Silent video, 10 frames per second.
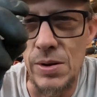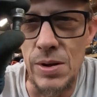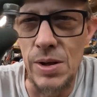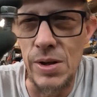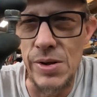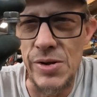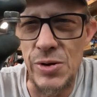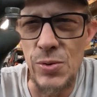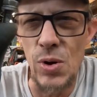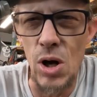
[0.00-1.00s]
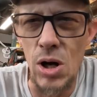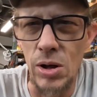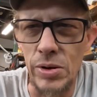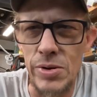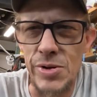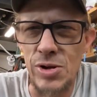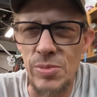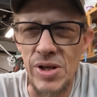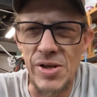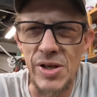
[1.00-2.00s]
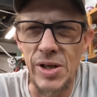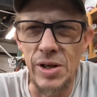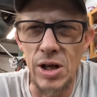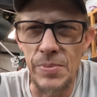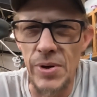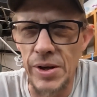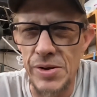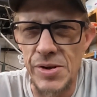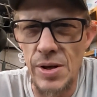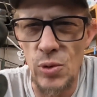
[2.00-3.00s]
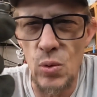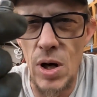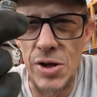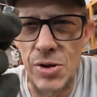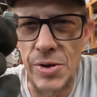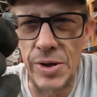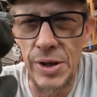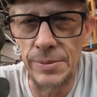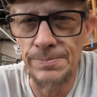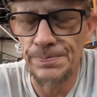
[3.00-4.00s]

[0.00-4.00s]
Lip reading: is too long. There's too much sticking up, like this double washer thing,